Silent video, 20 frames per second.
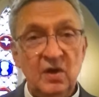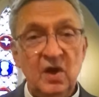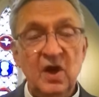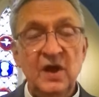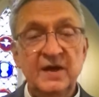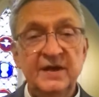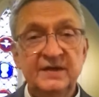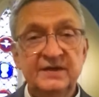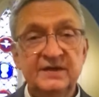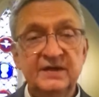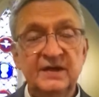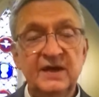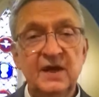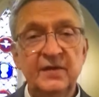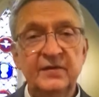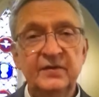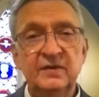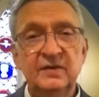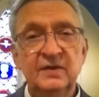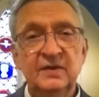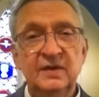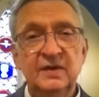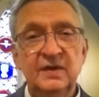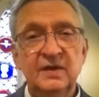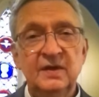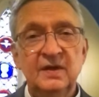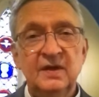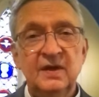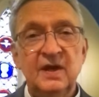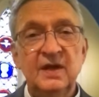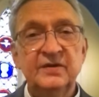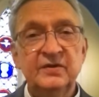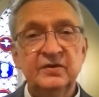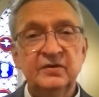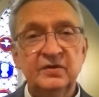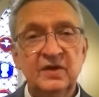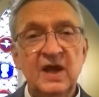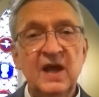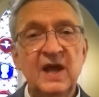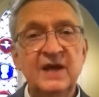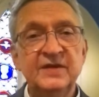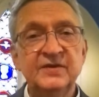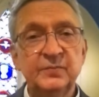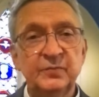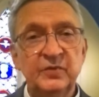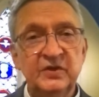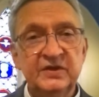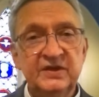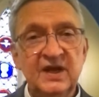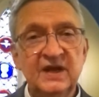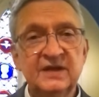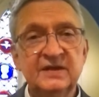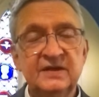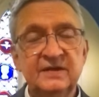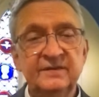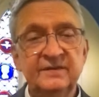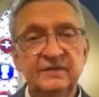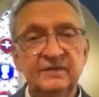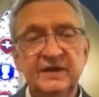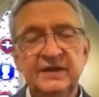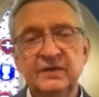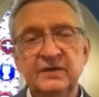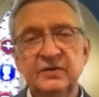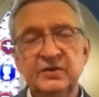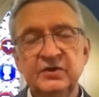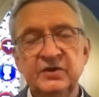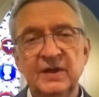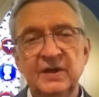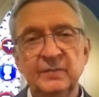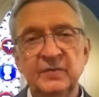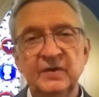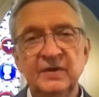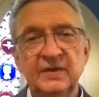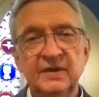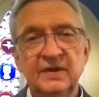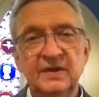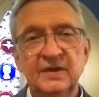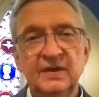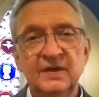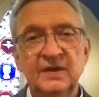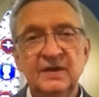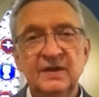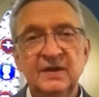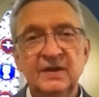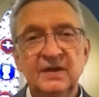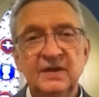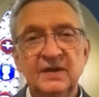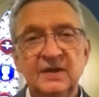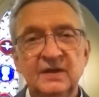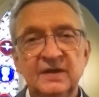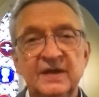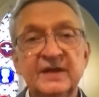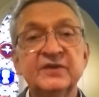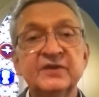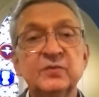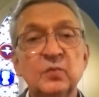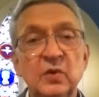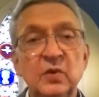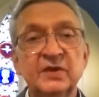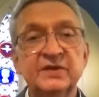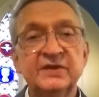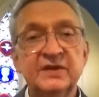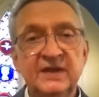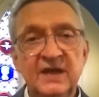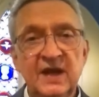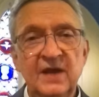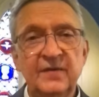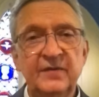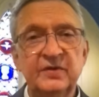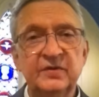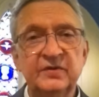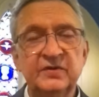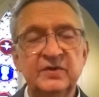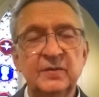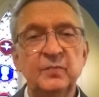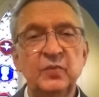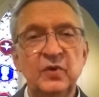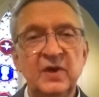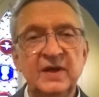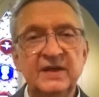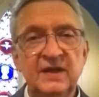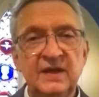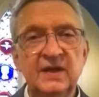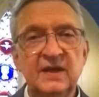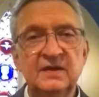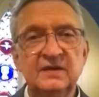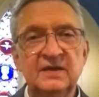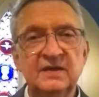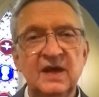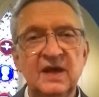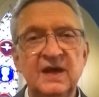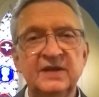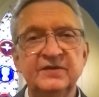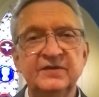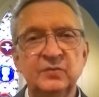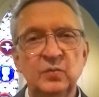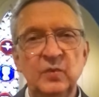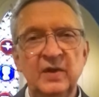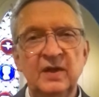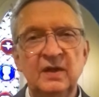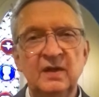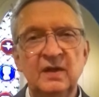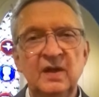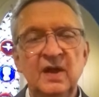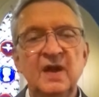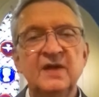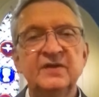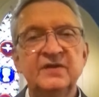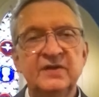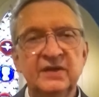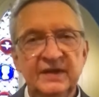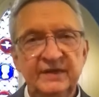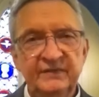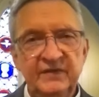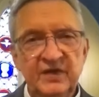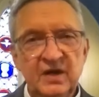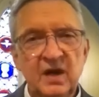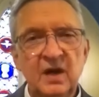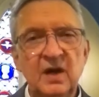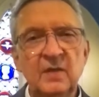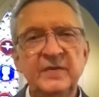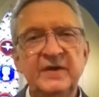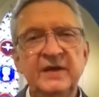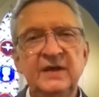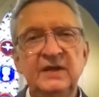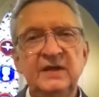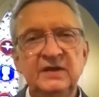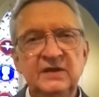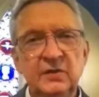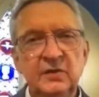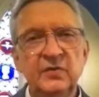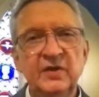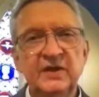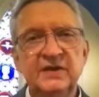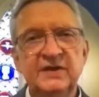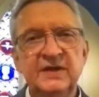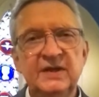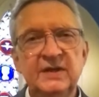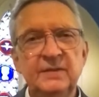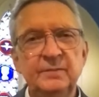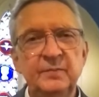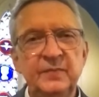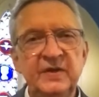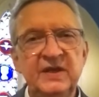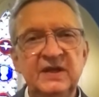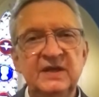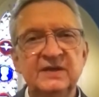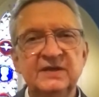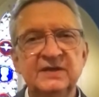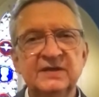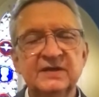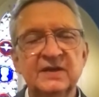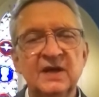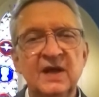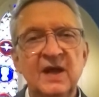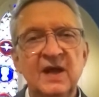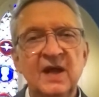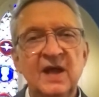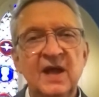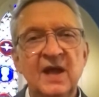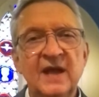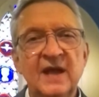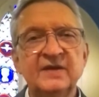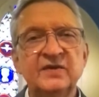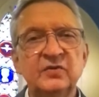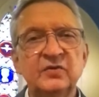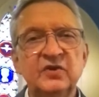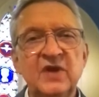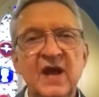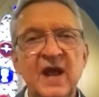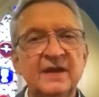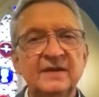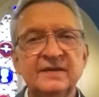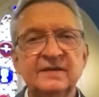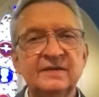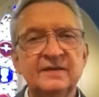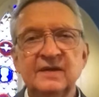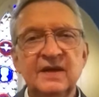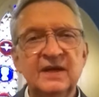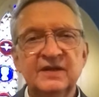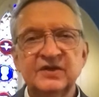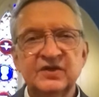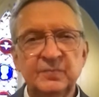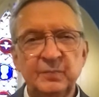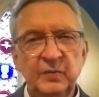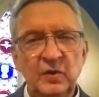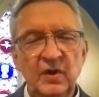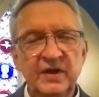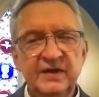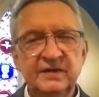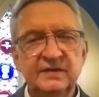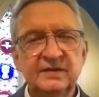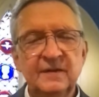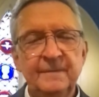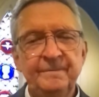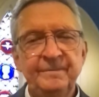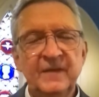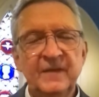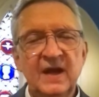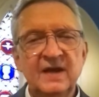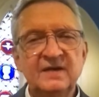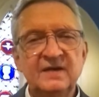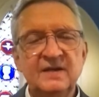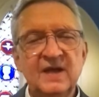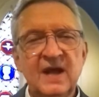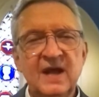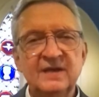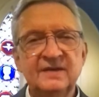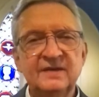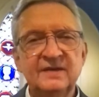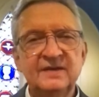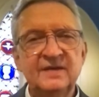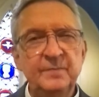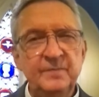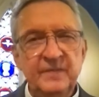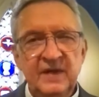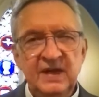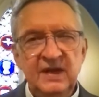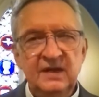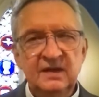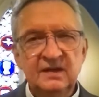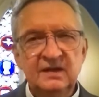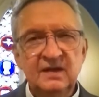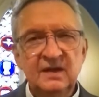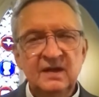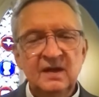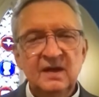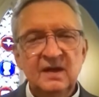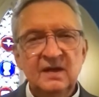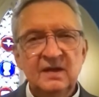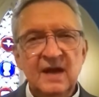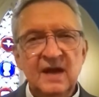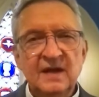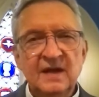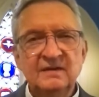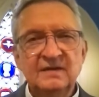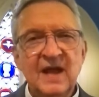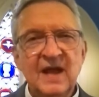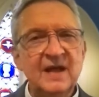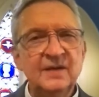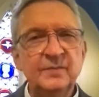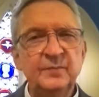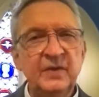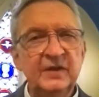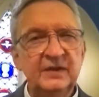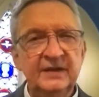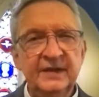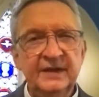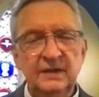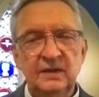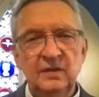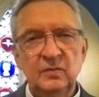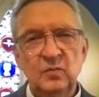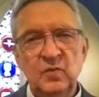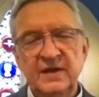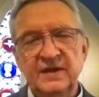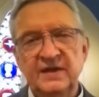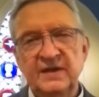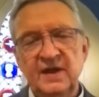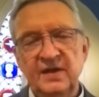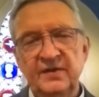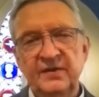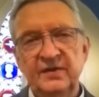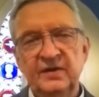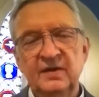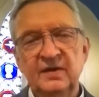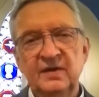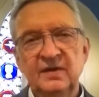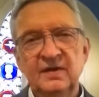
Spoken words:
on it together under God's protective leadership. Let us work together to bring in God's will, to live in harmony, unity, peace, and to not exploit and not demean and not belittle one another.